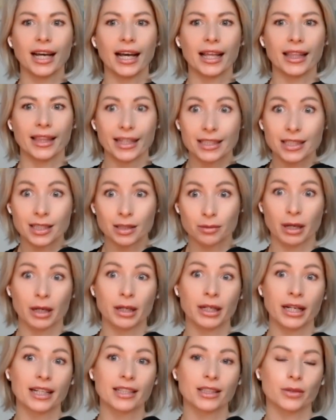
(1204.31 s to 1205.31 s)
And this is
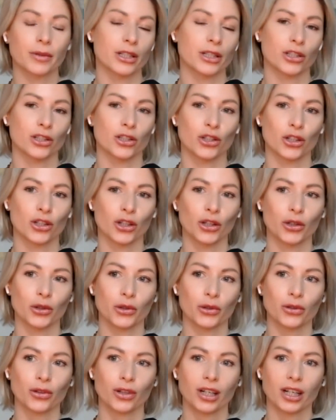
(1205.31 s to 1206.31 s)
my next question to
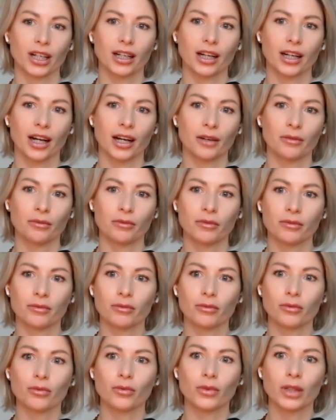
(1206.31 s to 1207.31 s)
you.
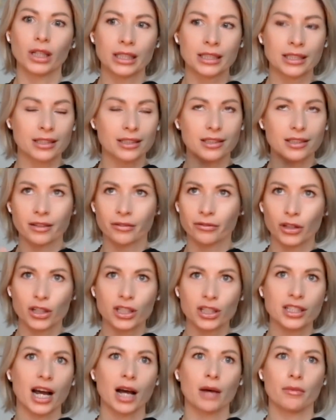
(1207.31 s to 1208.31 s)
It's the
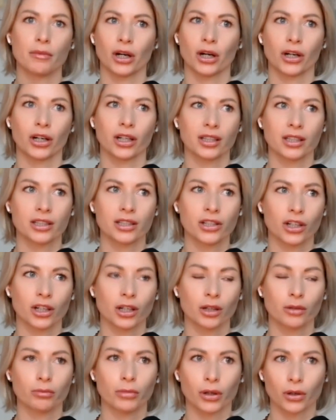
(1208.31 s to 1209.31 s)
first time I heard the
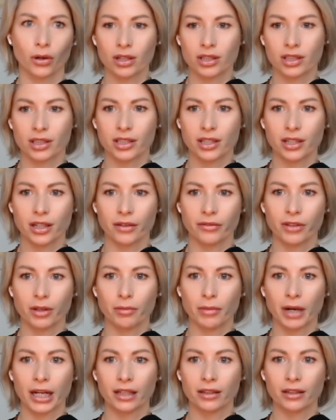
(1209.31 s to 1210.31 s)
term porosity of the
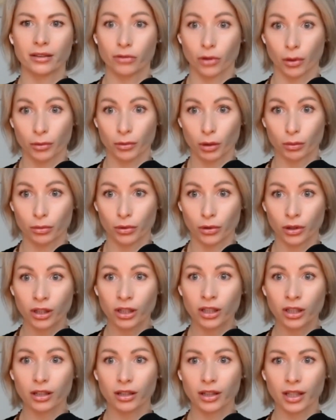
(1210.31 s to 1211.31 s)
mind from your
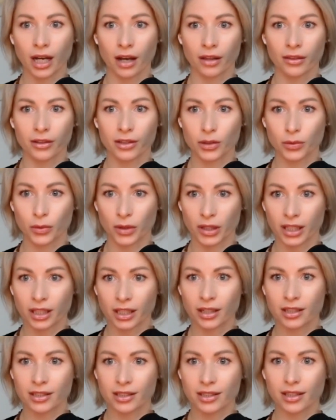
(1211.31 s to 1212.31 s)
book, The Others
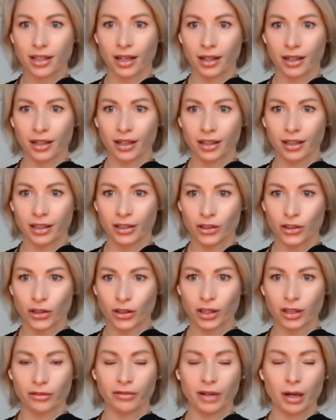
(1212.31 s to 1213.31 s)
Within Us,
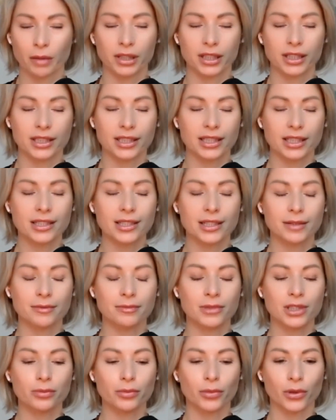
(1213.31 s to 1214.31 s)
Internal Family
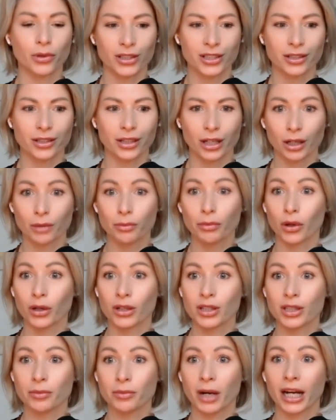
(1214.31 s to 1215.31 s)
Systems,
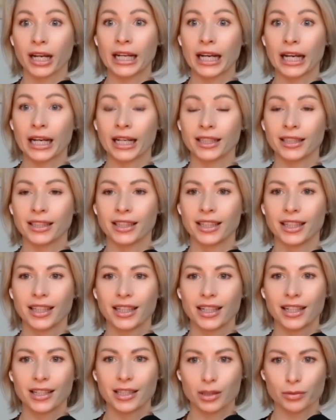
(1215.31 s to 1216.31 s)
Porous Mind, and
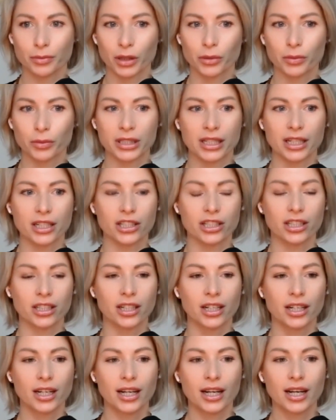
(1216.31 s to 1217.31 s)
Spirit Possession.
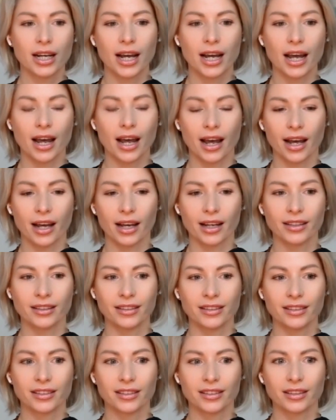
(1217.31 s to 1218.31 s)

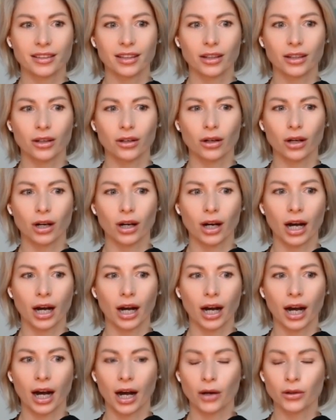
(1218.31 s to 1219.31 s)
And
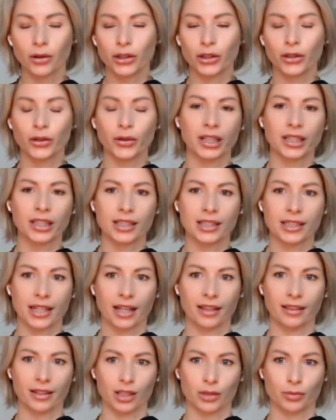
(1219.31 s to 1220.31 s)
how do you
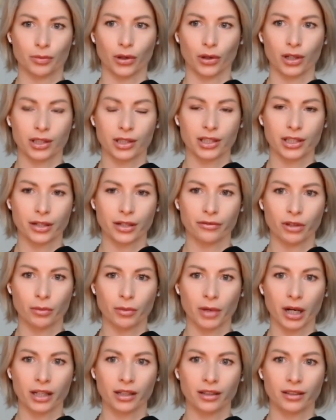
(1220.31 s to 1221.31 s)
understand this porosity of the
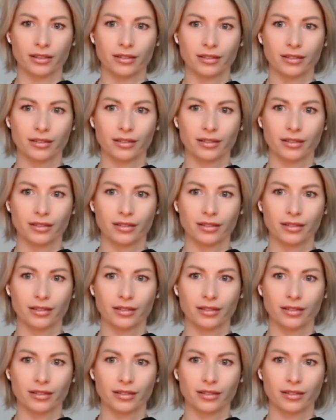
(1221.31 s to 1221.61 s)
mind?